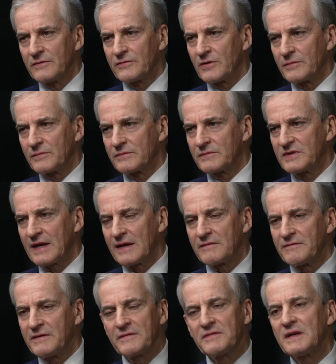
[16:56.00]
from
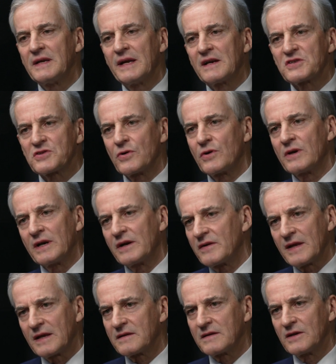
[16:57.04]
10, 15 years
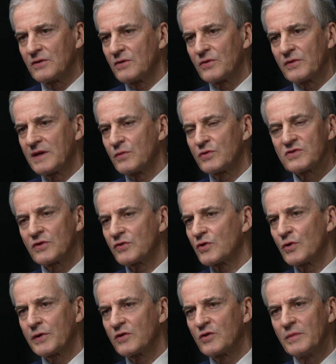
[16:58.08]
earlier that there was
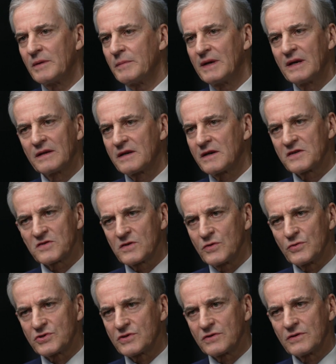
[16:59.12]
not going to be a military
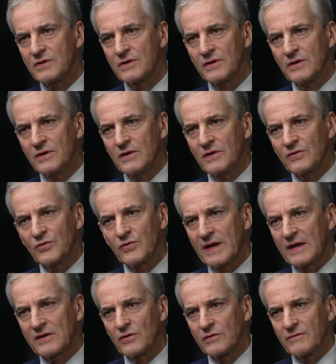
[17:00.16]
solution to
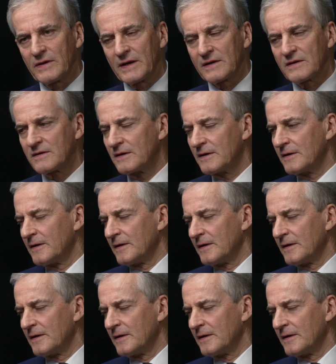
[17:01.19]
conflict.